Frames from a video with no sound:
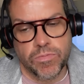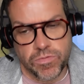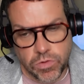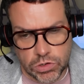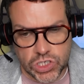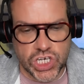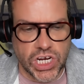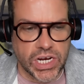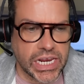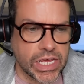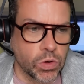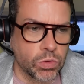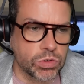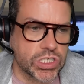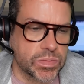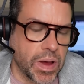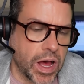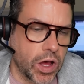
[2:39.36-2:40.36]
unfortunately, all
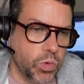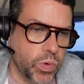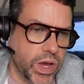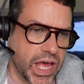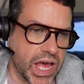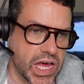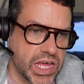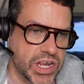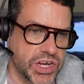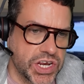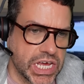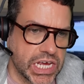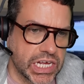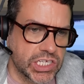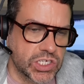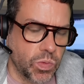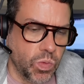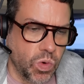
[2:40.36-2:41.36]
smartware
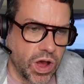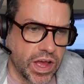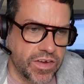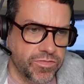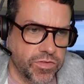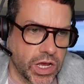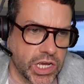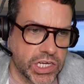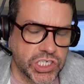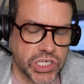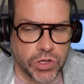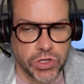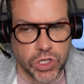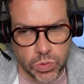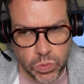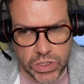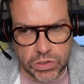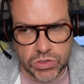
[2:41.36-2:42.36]
needs Wi-Fi, so
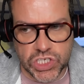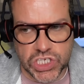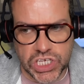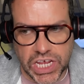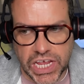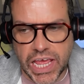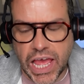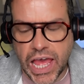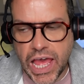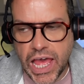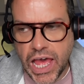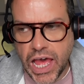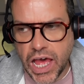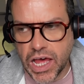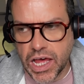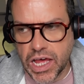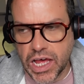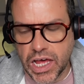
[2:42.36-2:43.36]
you will see
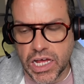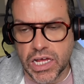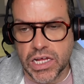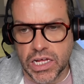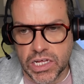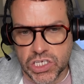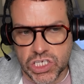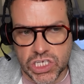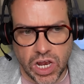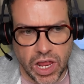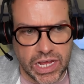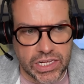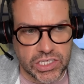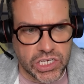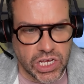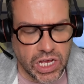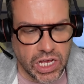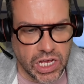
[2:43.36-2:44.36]
a
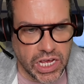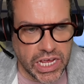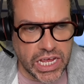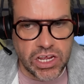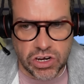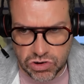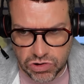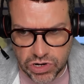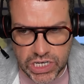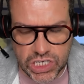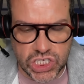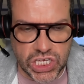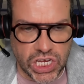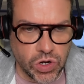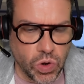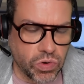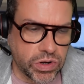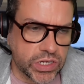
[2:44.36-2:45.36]
slight increase
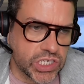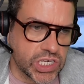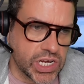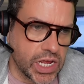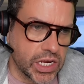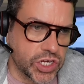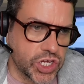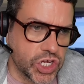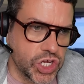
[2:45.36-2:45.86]
in your internet